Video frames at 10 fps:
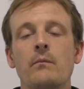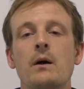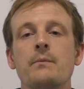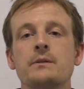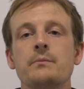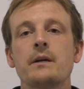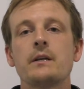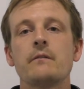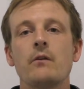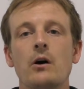my
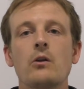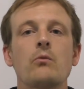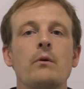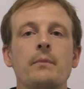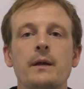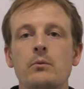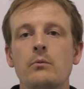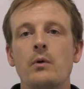perspective, I don't want people